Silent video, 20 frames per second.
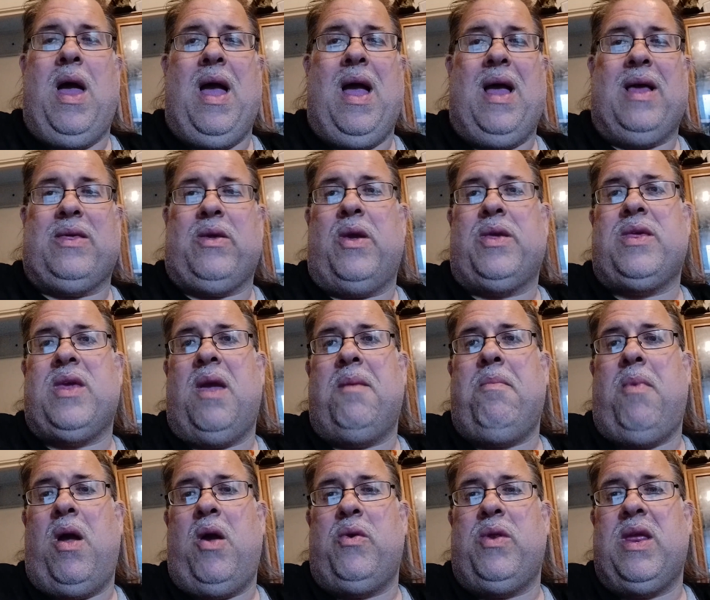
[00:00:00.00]
As I said,
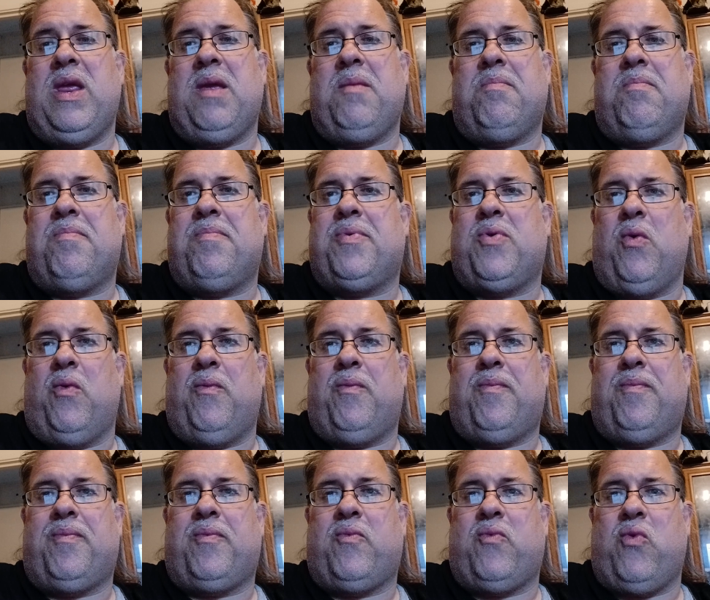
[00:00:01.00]
my only sort of
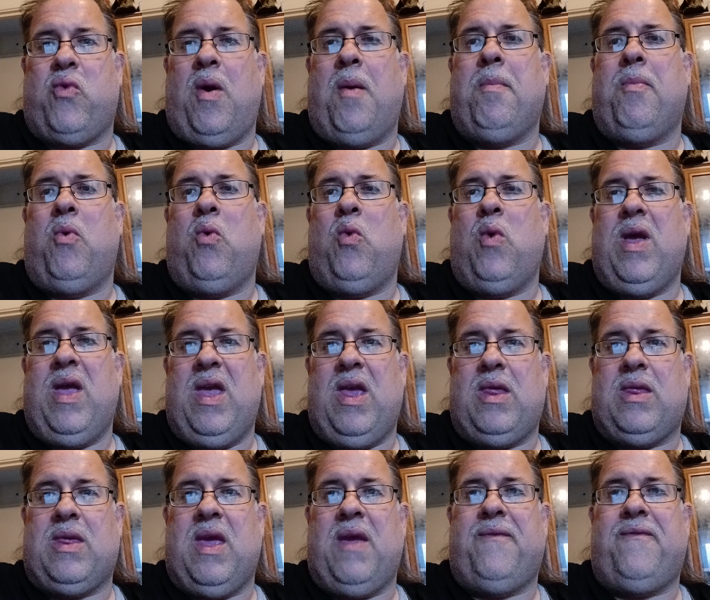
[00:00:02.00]
grumble
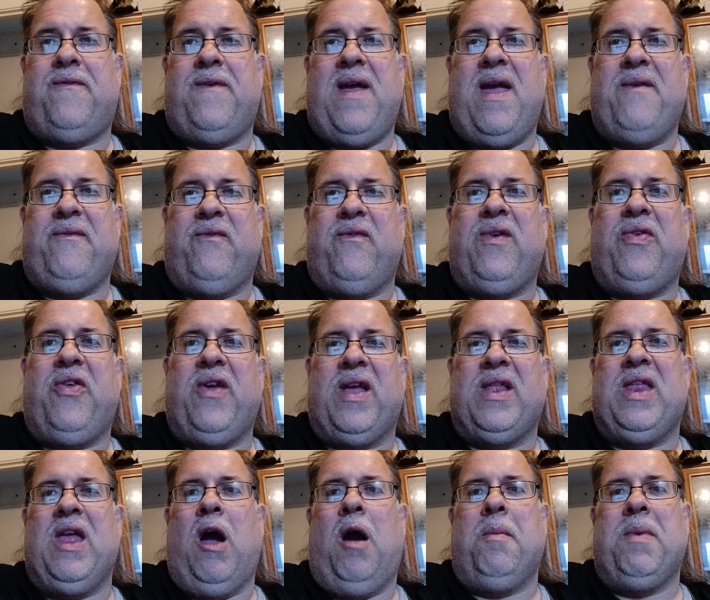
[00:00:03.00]
is if everything
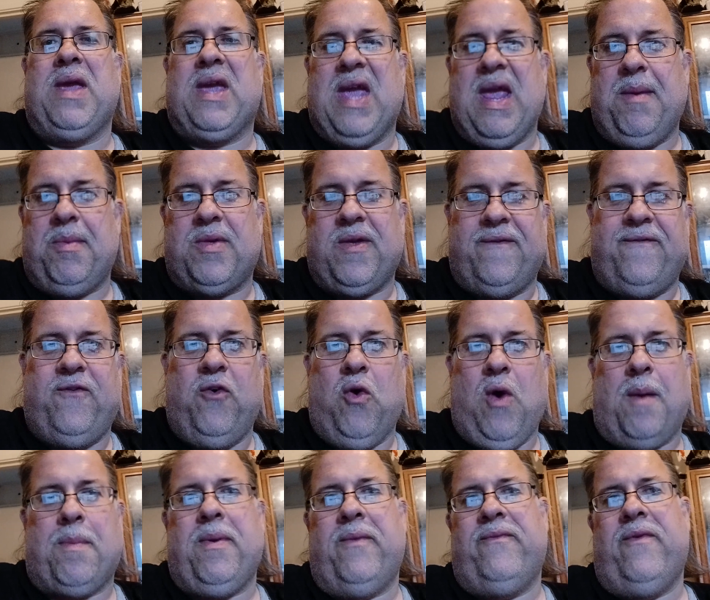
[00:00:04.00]
in the army keeps a
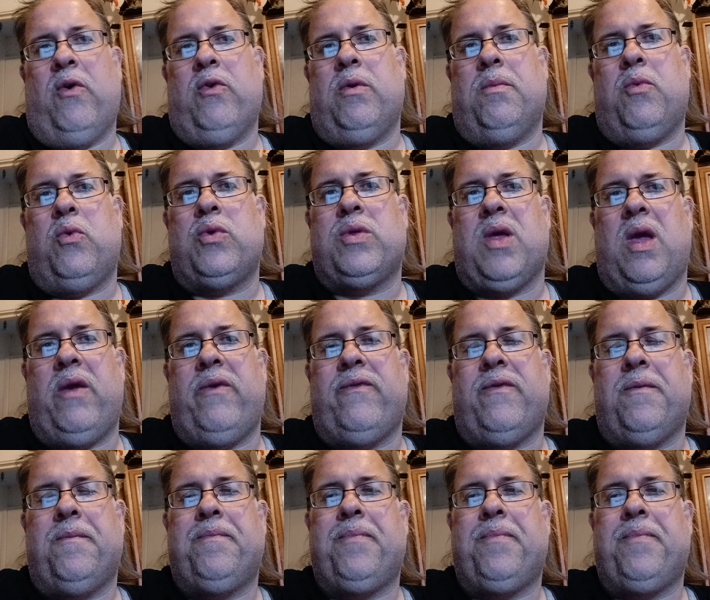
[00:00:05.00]
4-up invulnerable save.